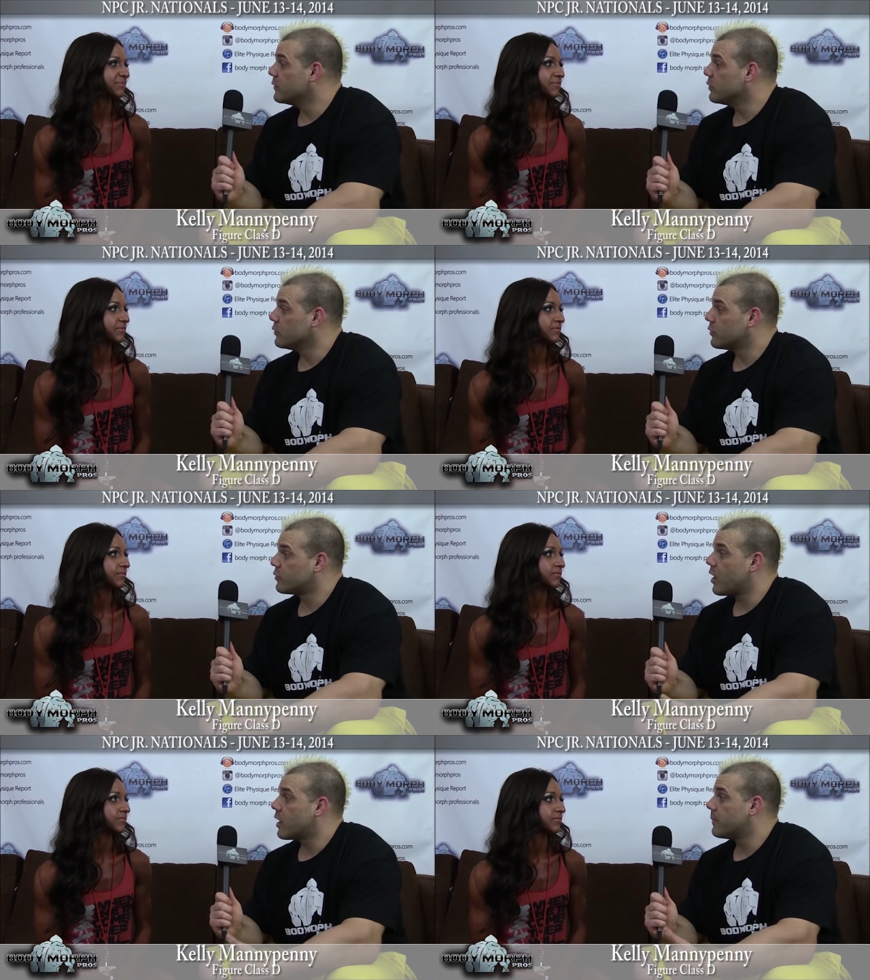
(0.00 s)
Speaker 1: you
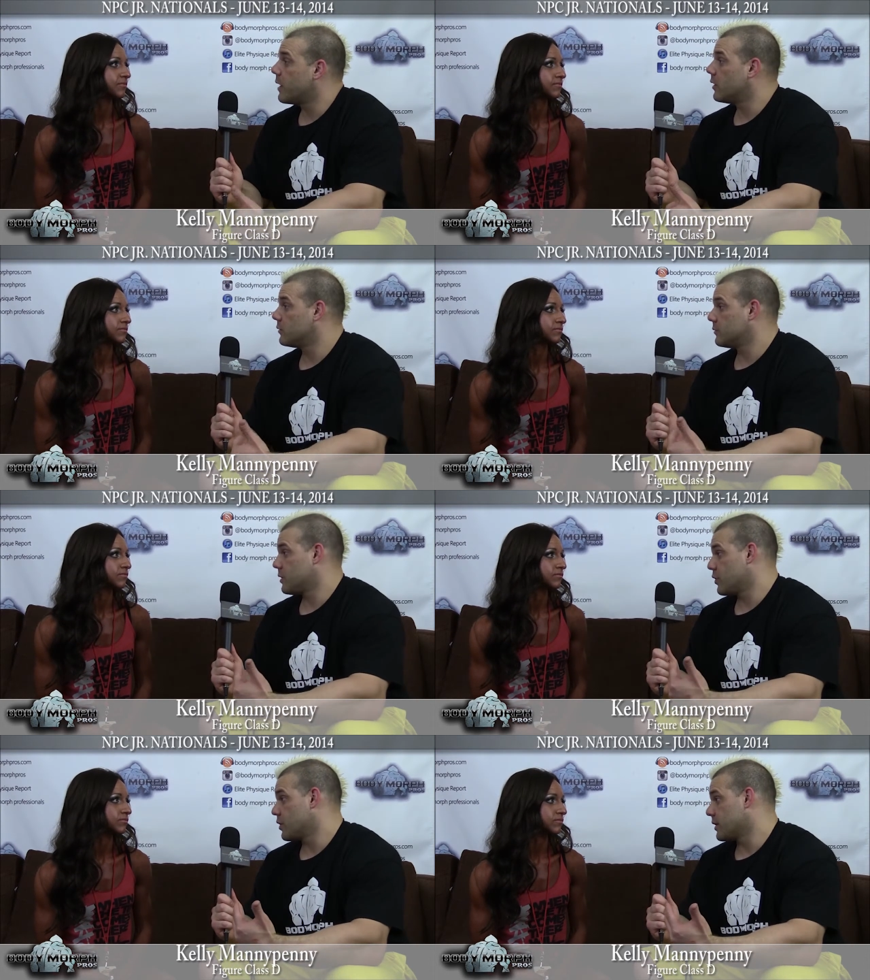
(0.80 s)
thought about
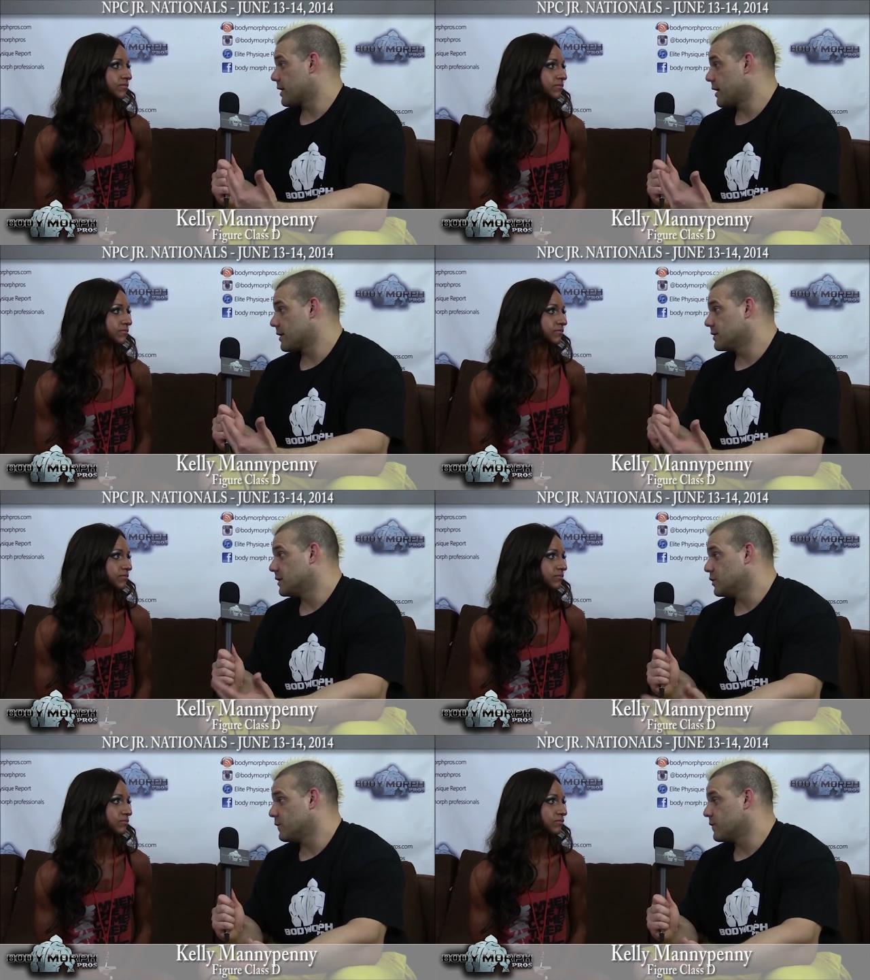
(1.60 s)
are you going to kind of
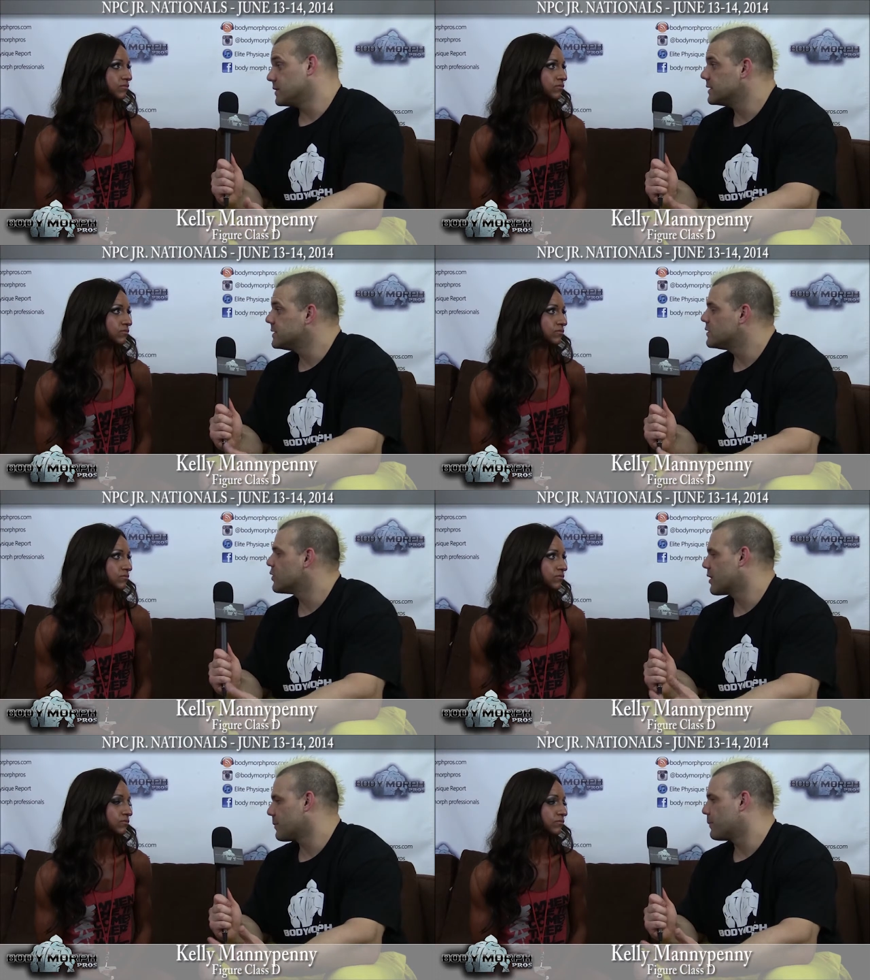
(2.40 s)
continue for the season, or
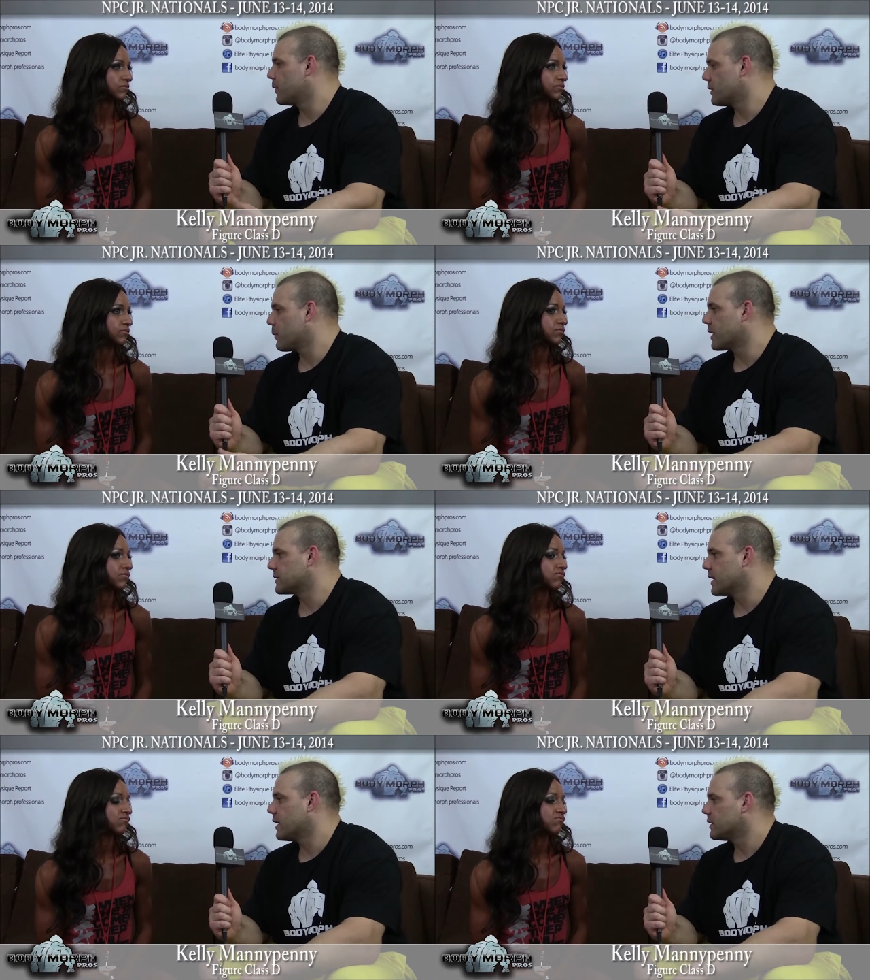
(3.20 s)
are you going to put the
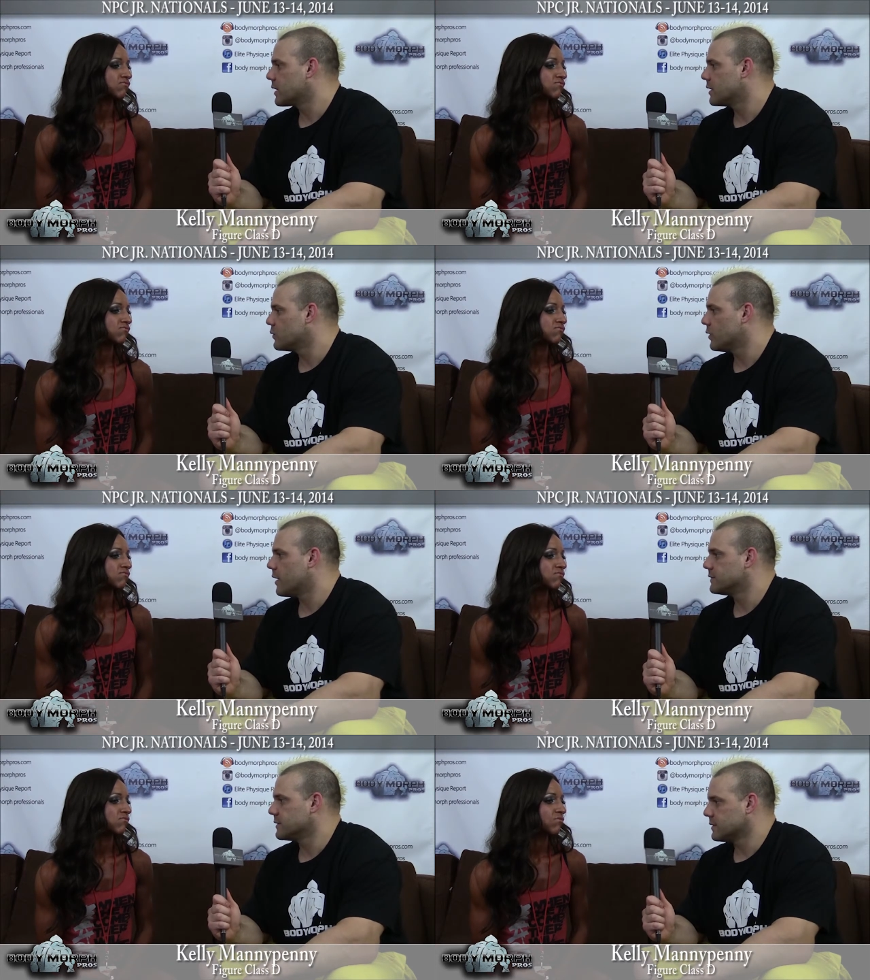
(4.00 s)
brakes on and get into an
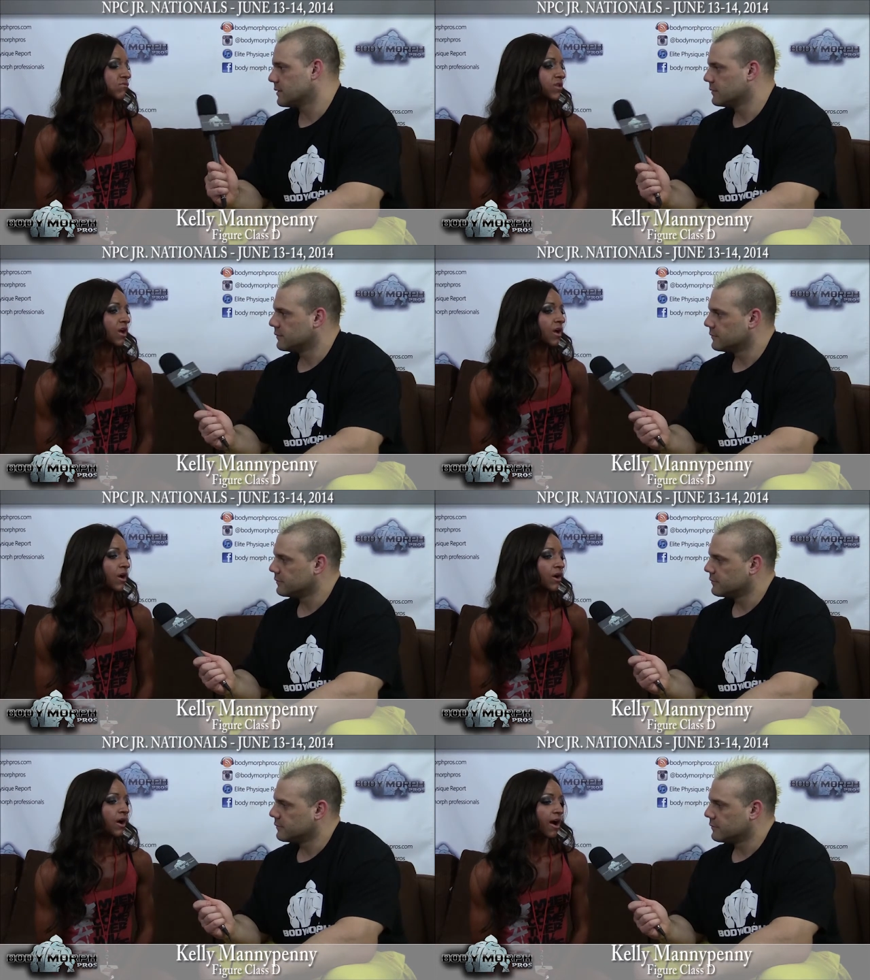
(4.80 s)
off season?
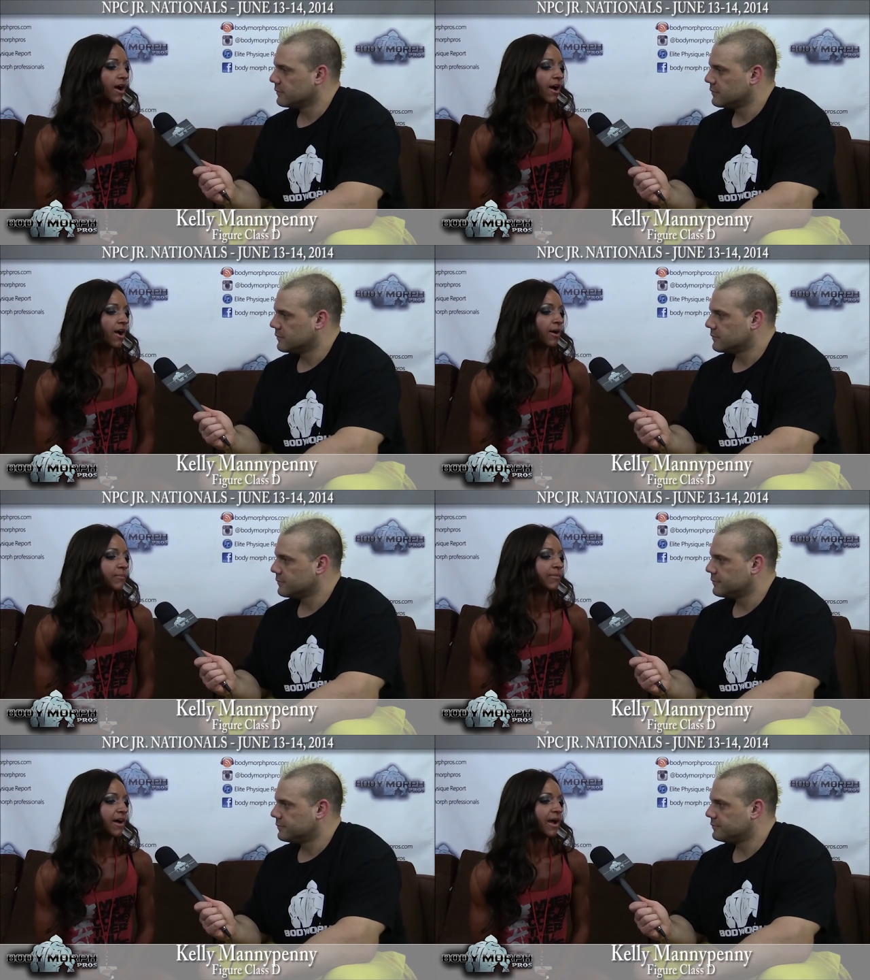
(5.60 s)

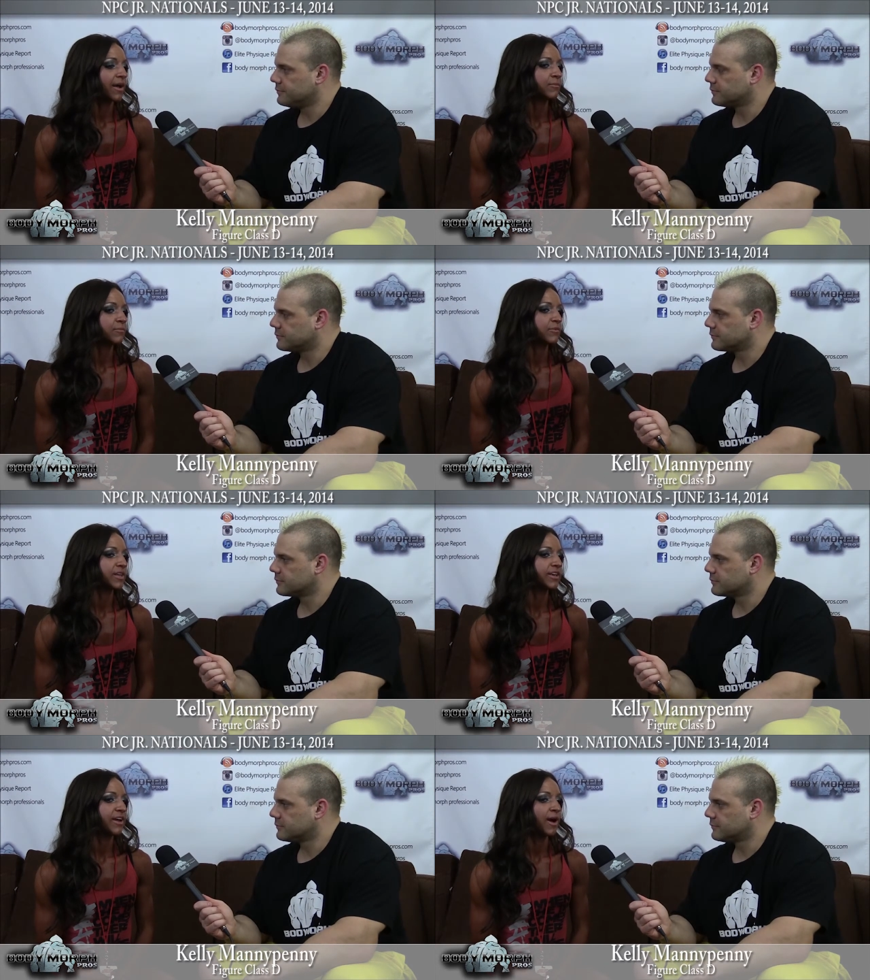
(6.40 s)
Speaker 2: Um, I'm
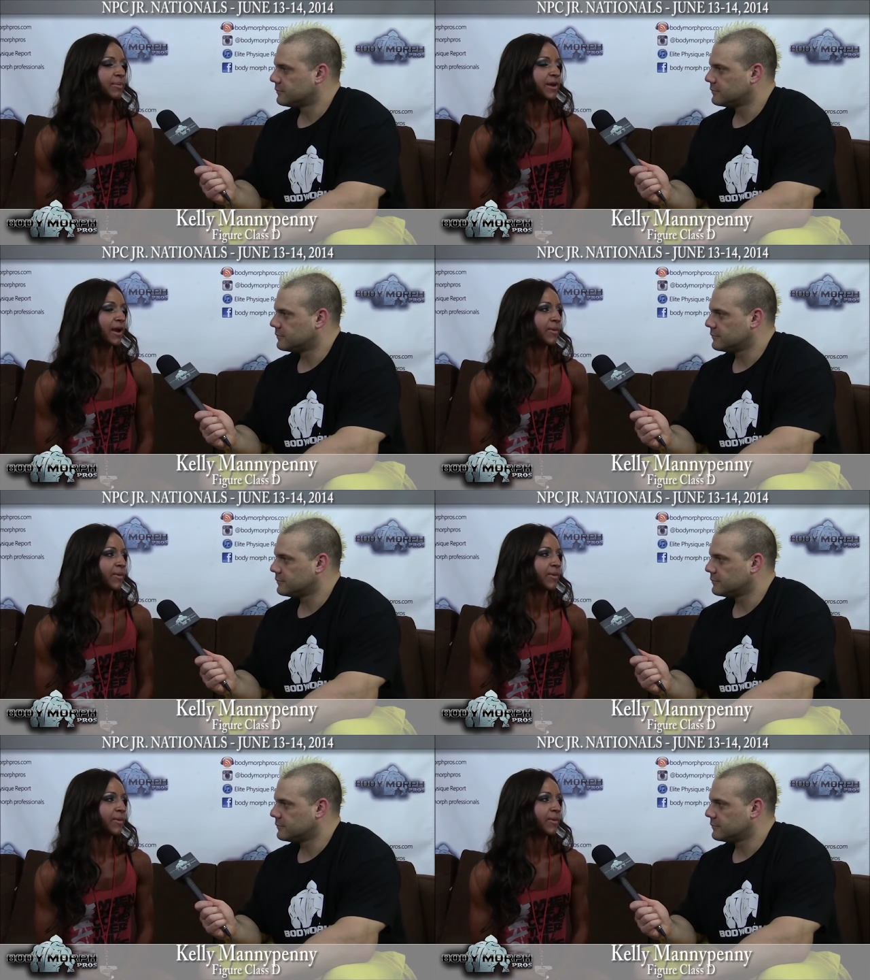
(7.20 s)
really up and down